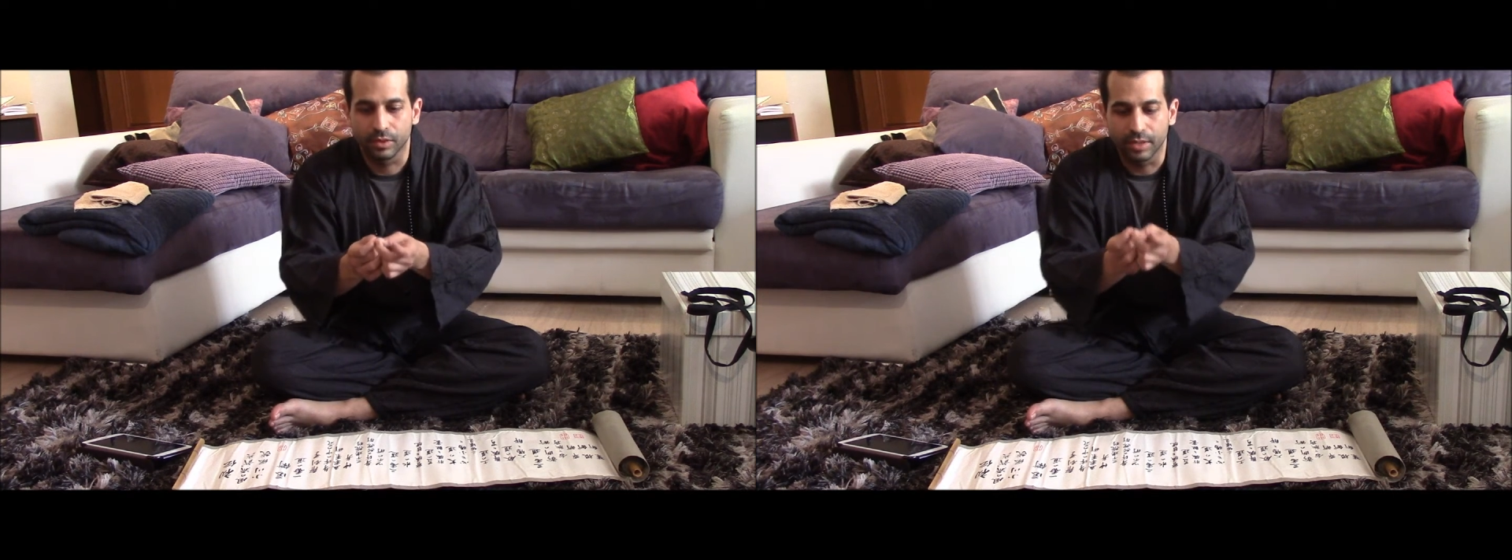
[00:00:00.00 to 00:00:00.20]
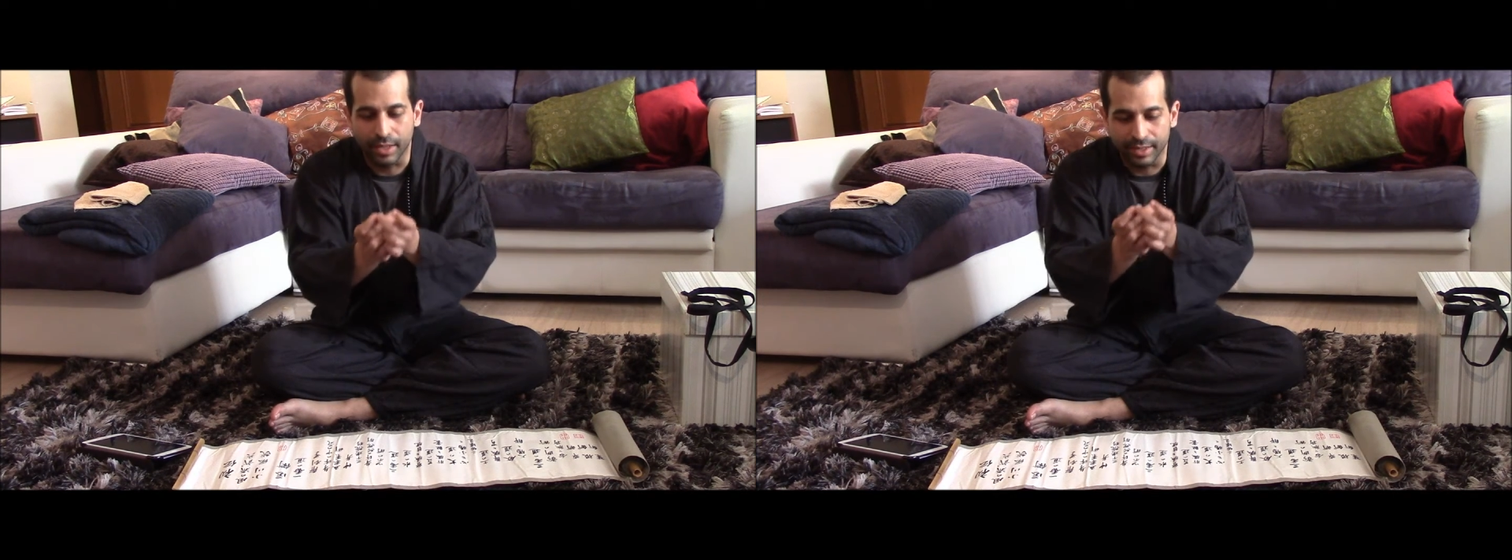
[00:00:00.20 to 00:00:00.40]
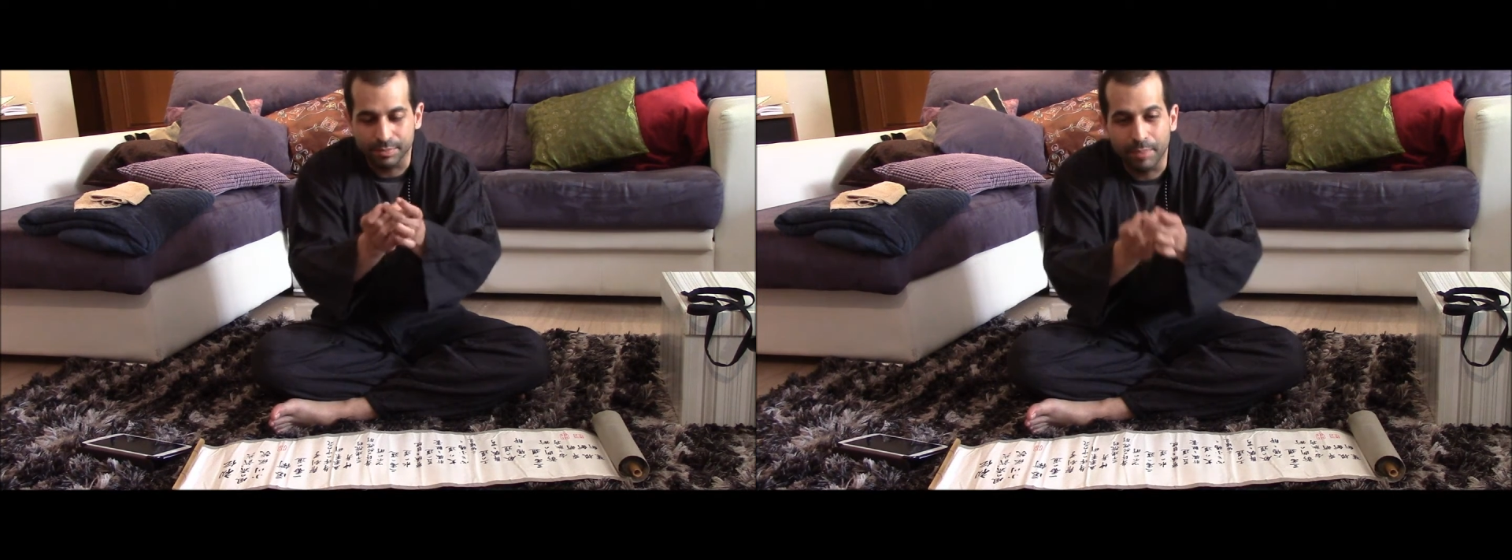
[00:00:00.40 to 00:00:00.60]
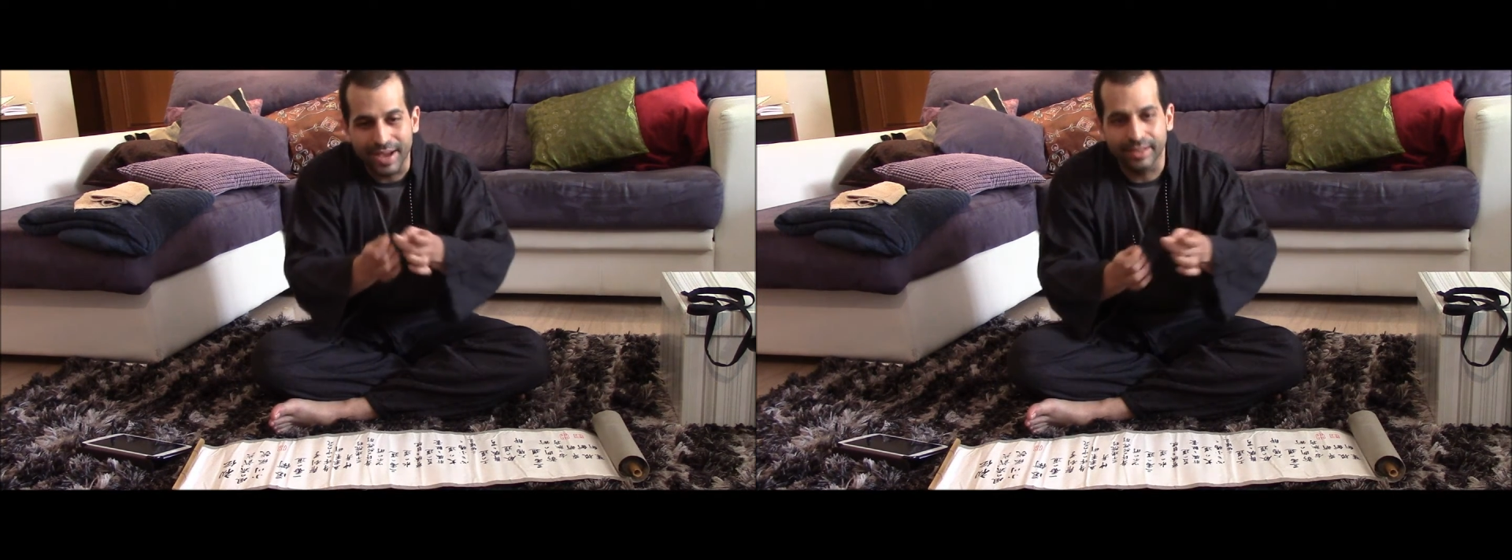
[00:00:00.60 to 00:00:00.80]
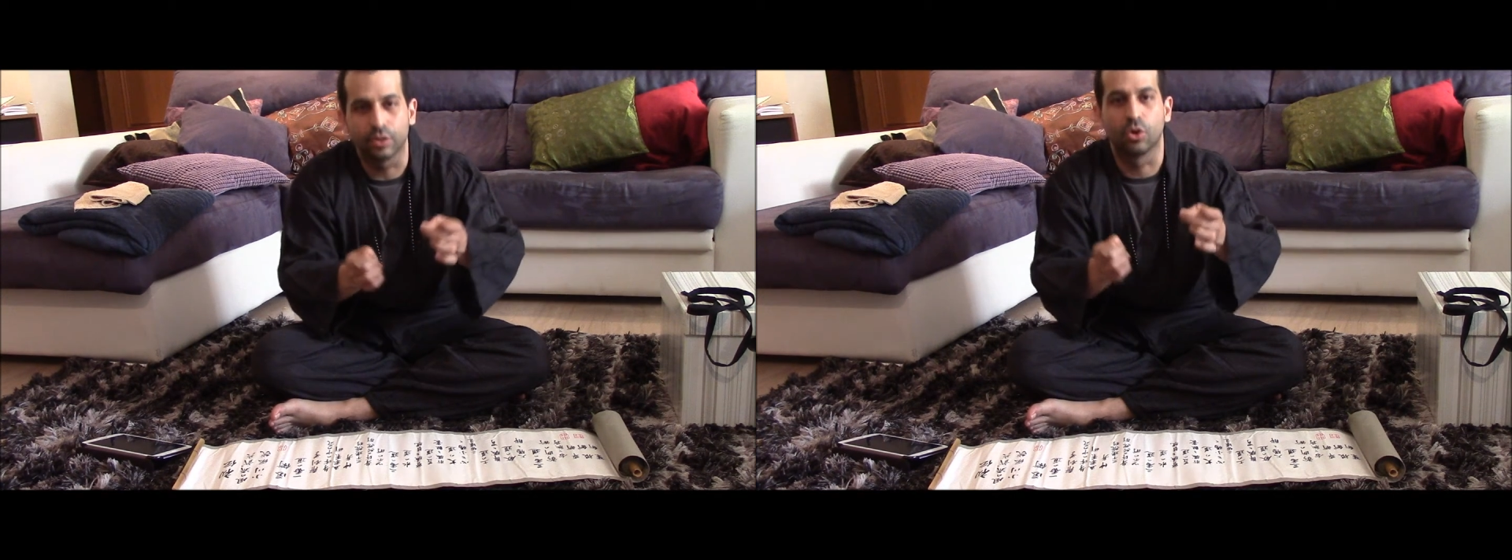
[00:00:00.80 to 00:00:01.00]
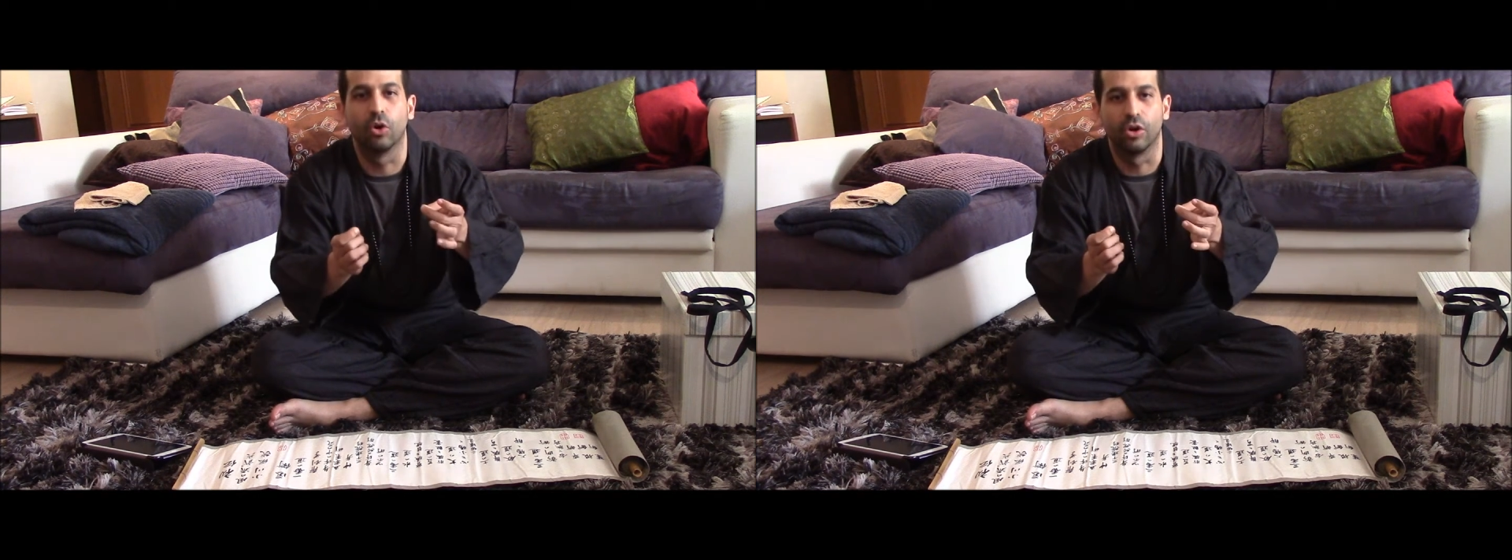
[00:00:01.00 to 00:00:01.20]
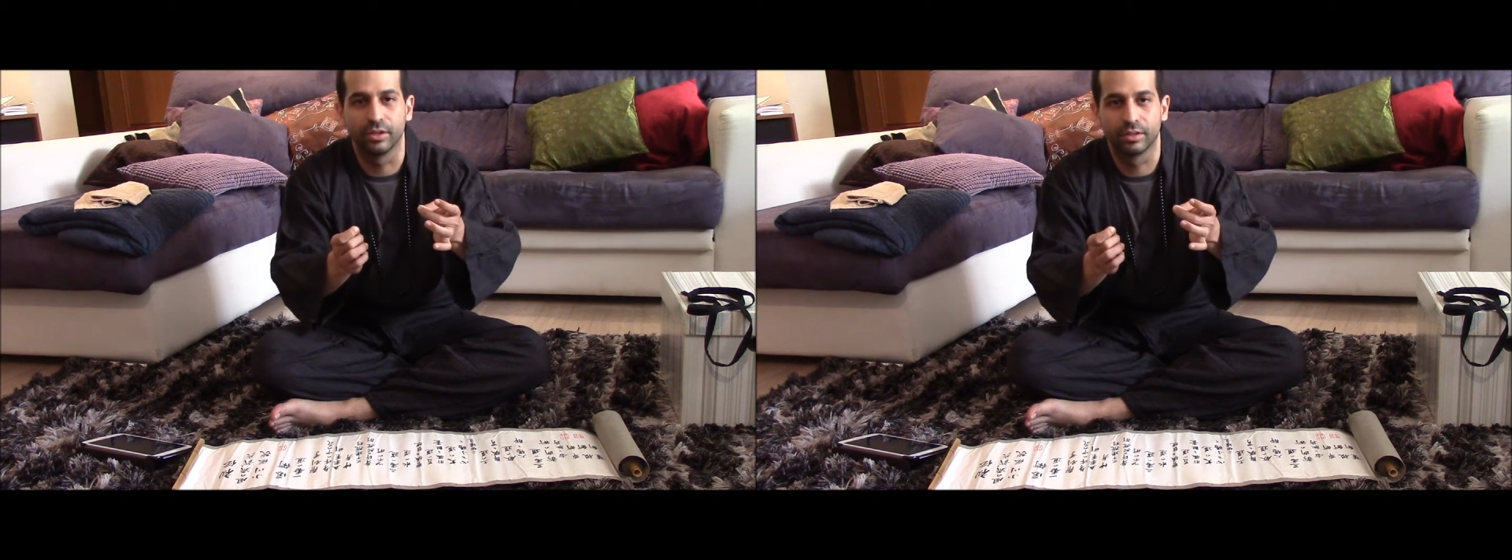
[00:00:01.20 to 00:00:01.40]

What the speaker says: the spinal cord,